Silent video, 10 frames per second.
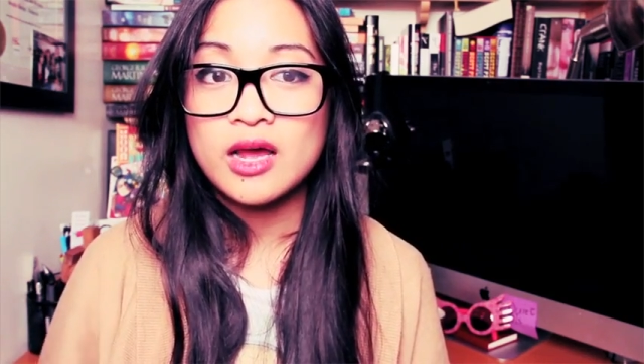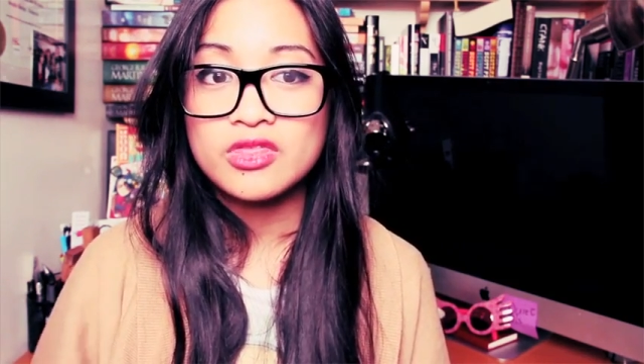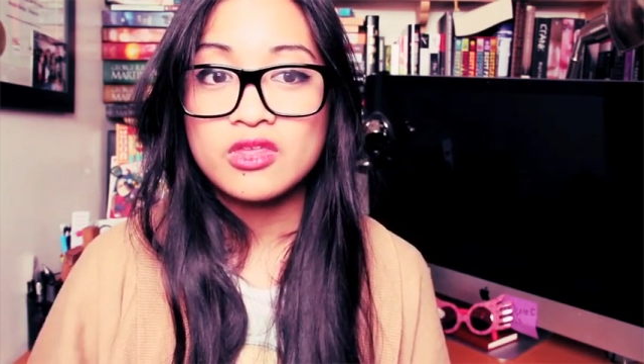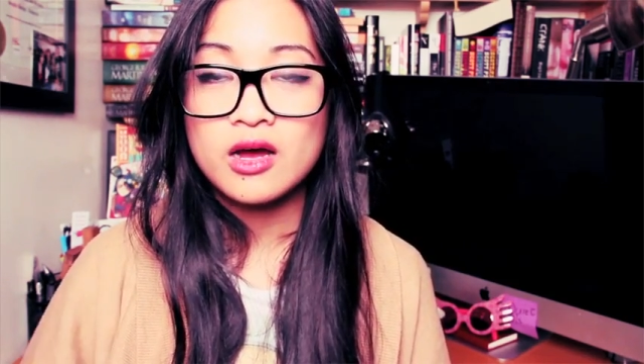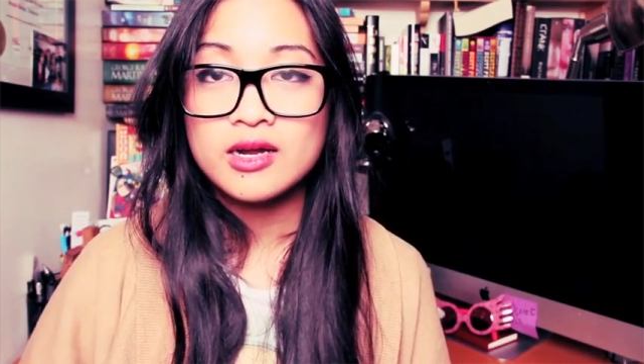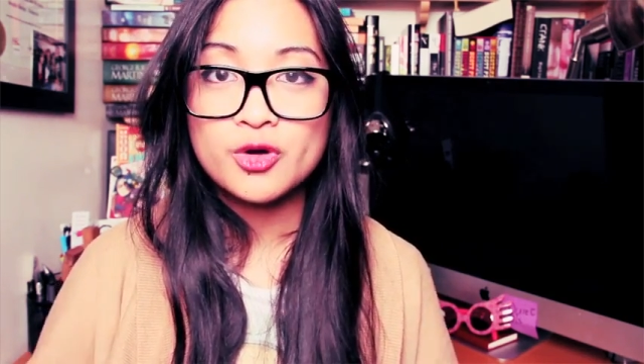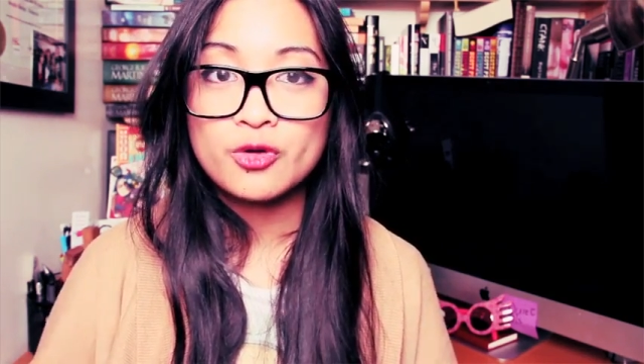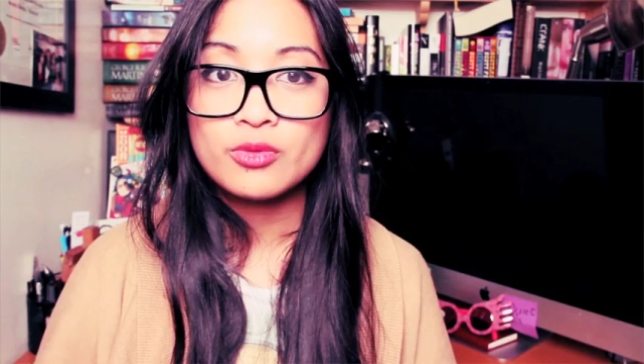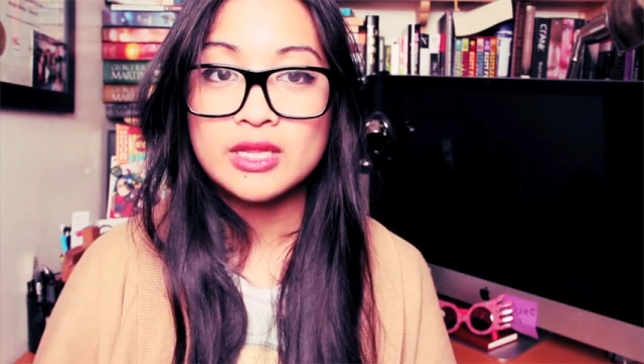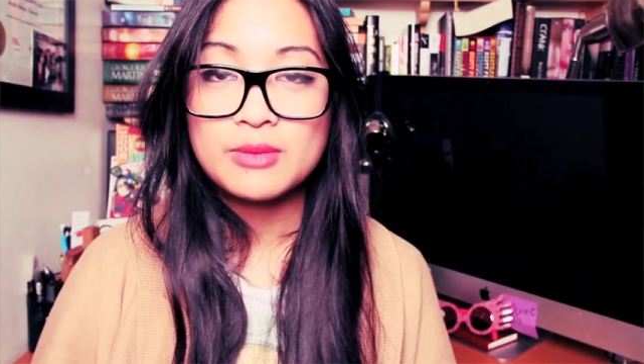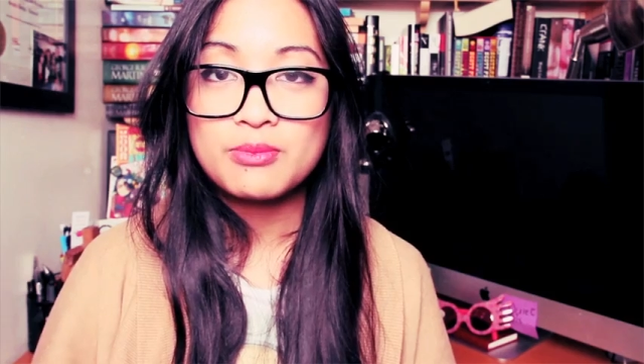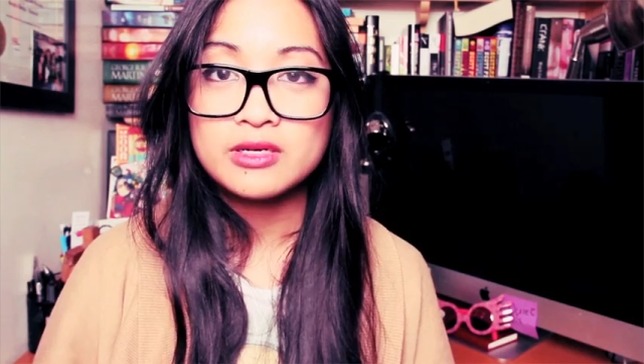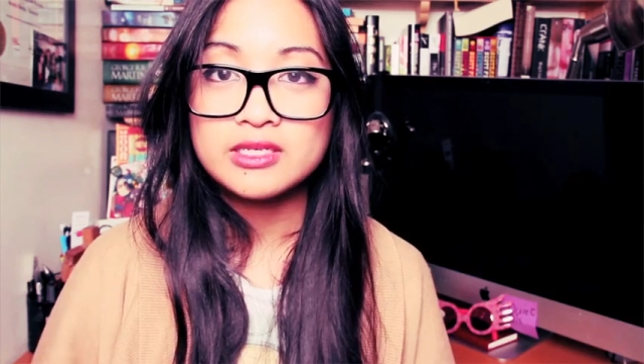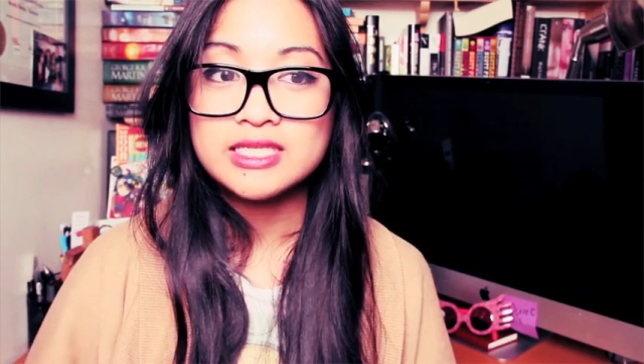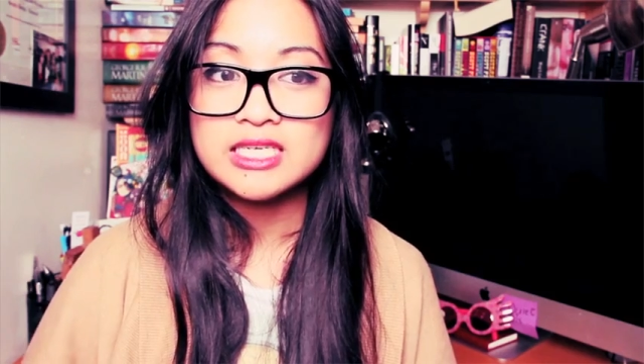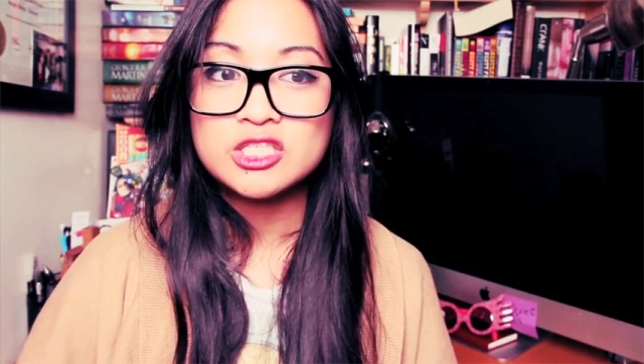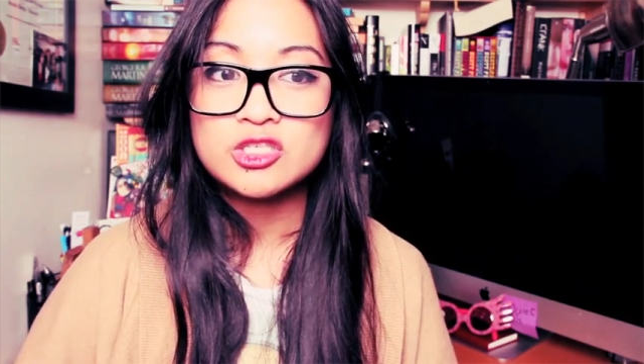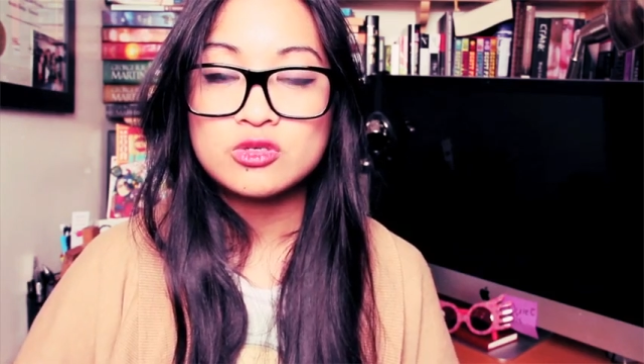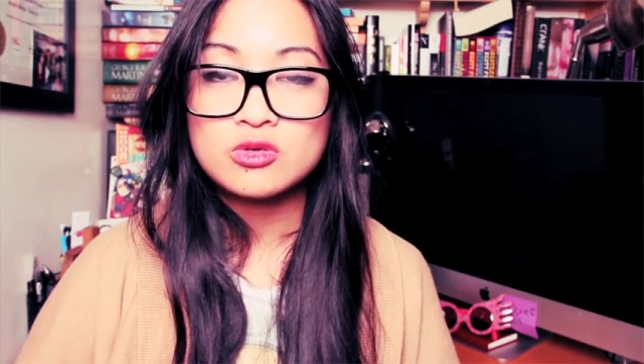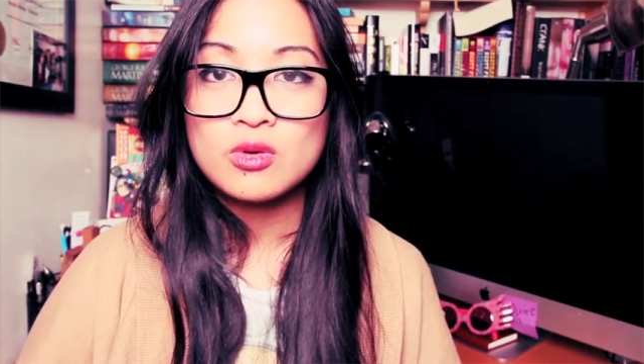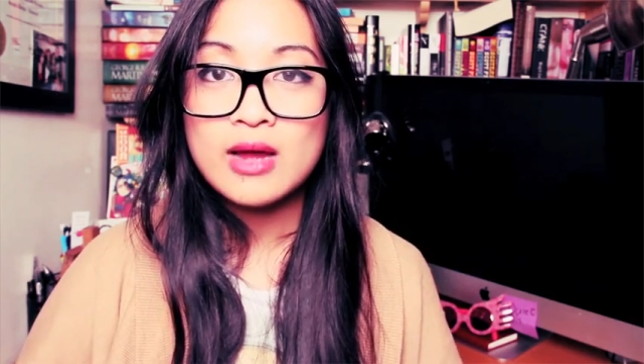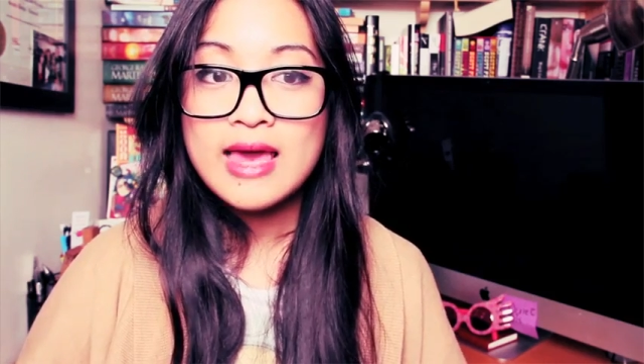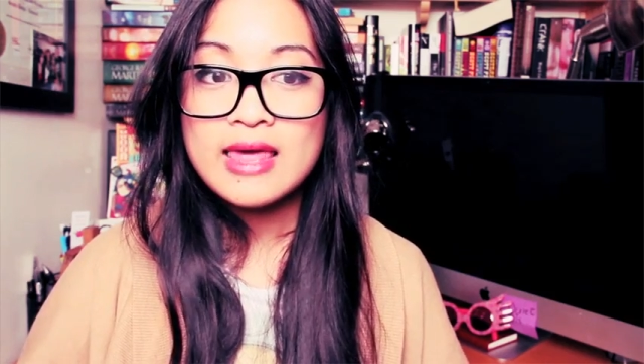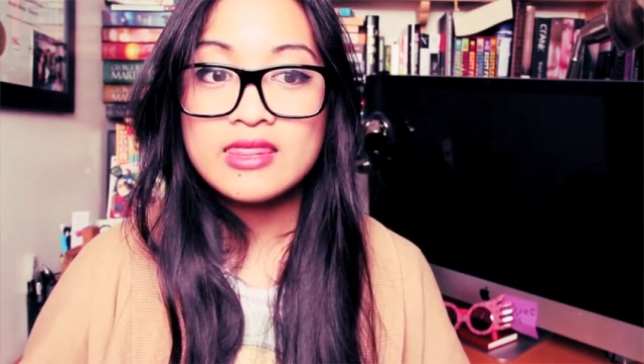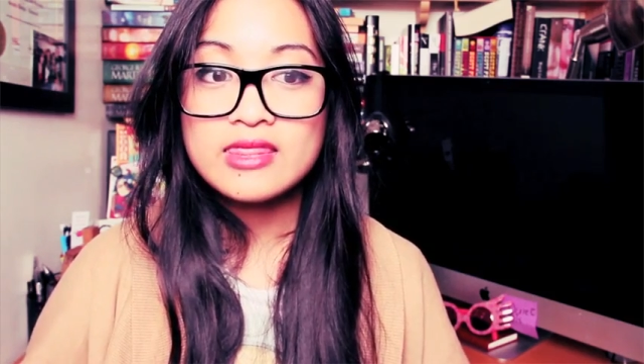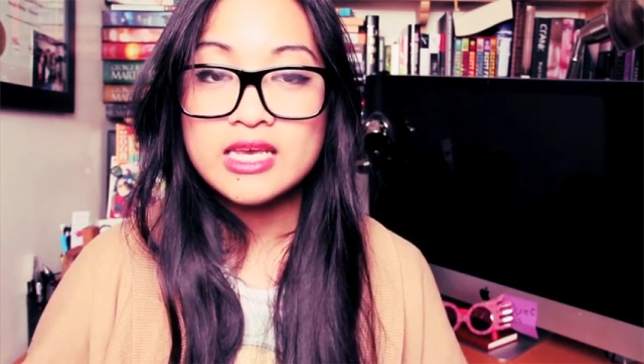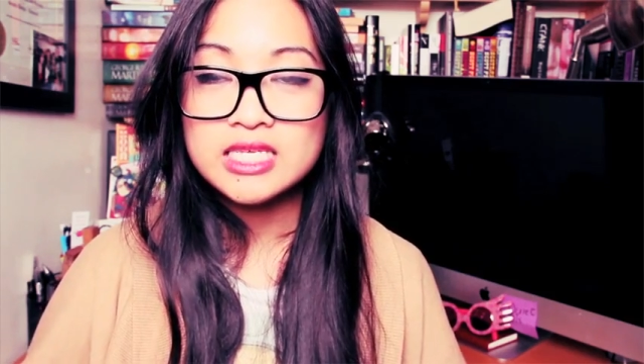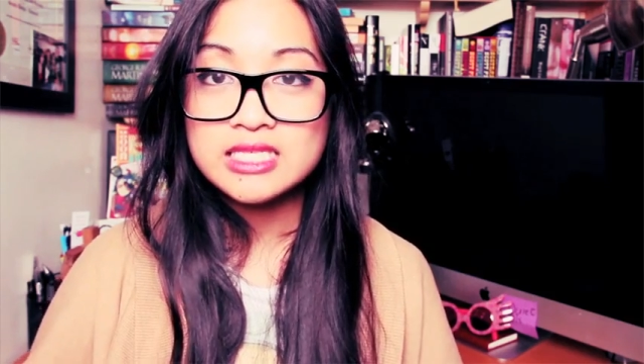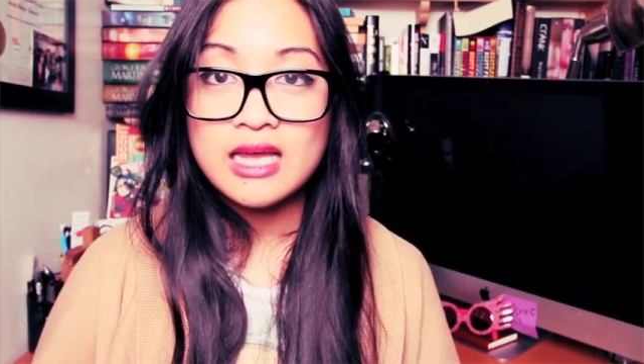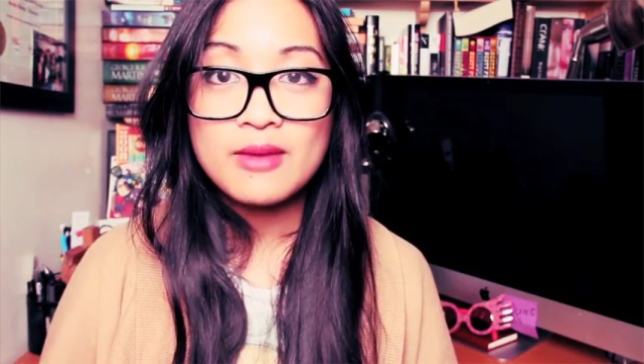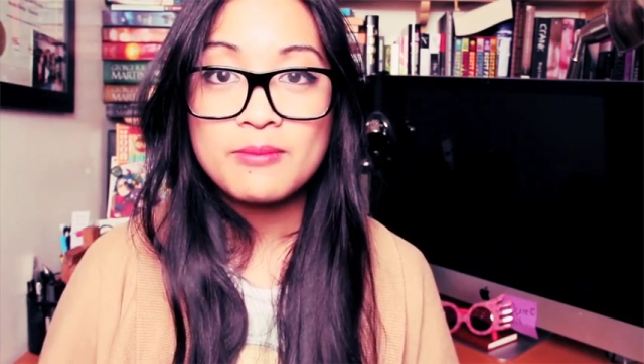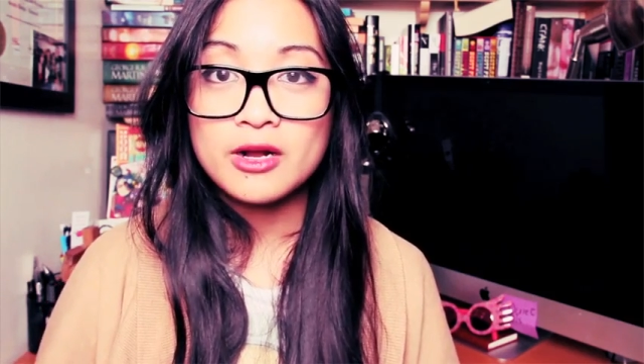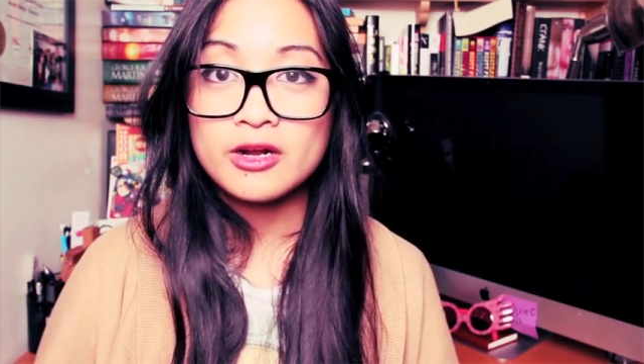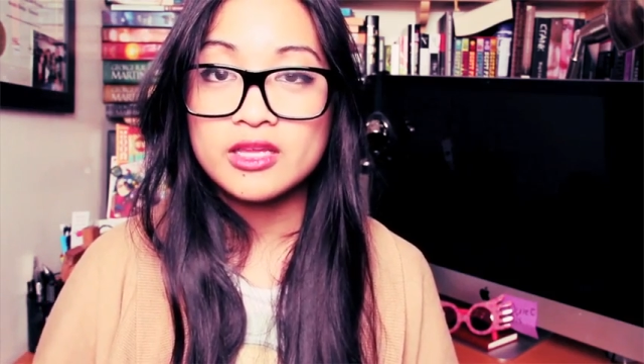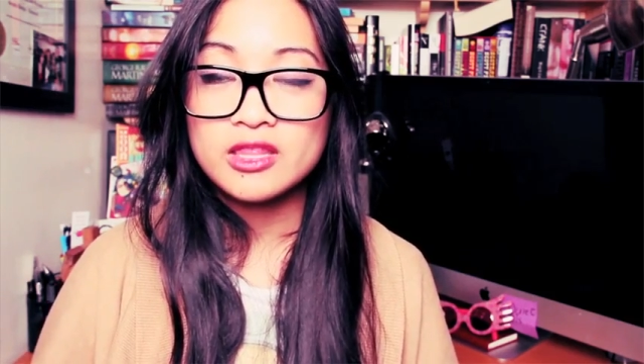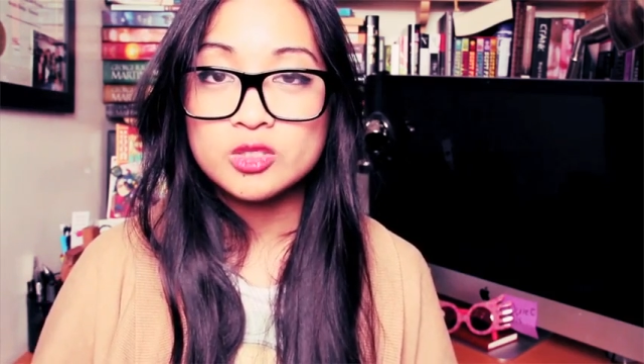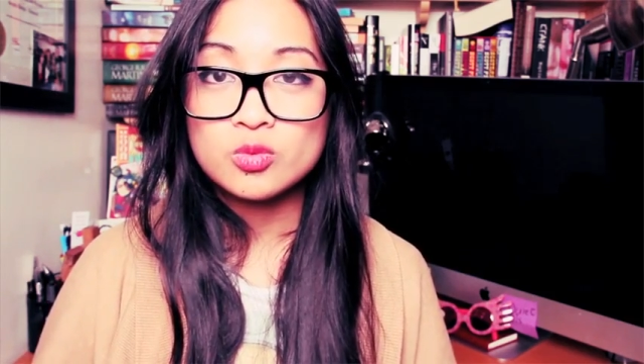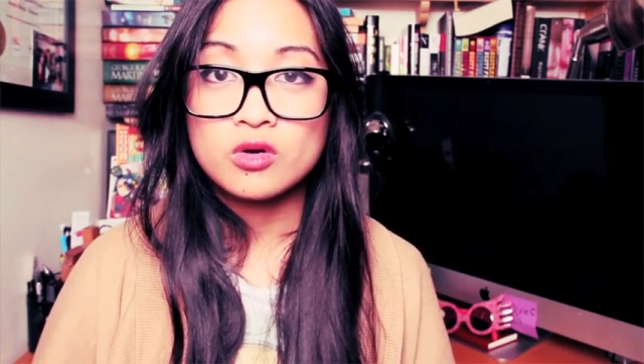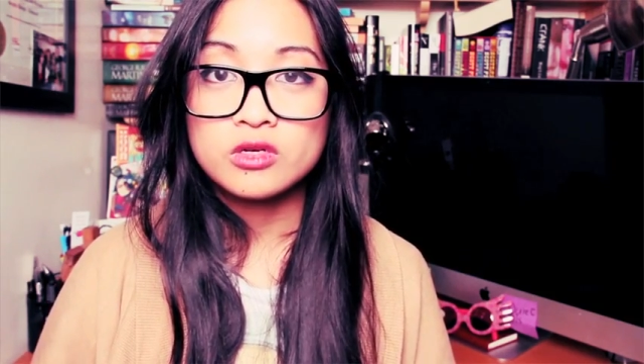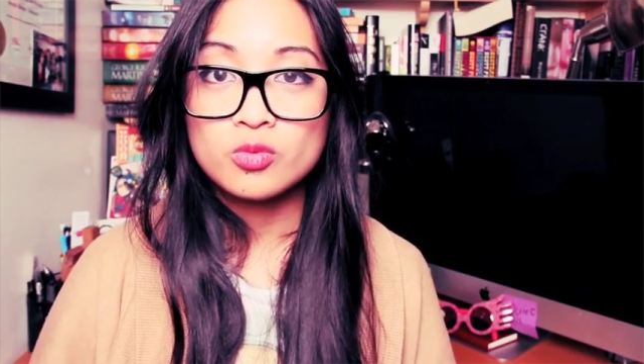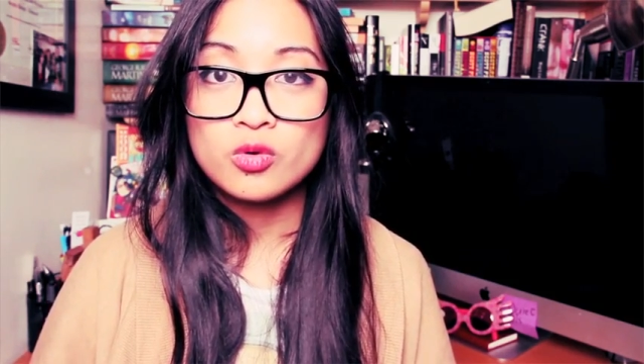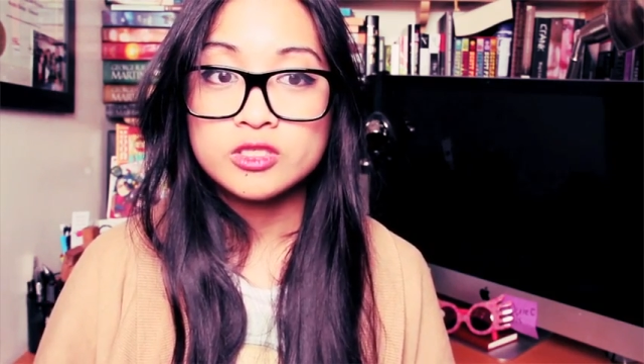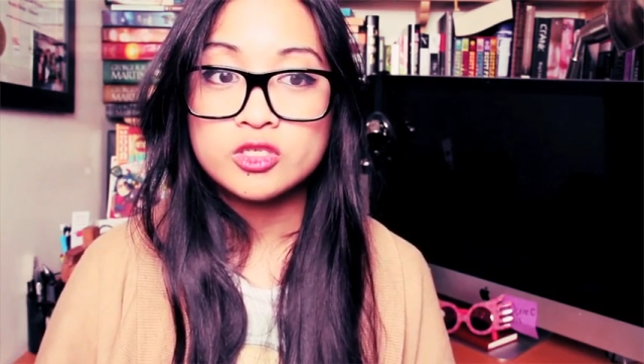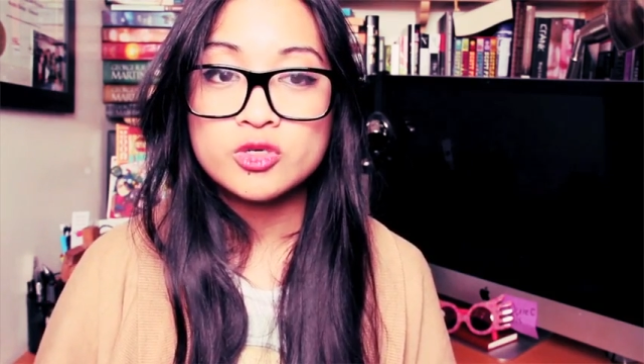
I thought you were really pulled into this time period, this World War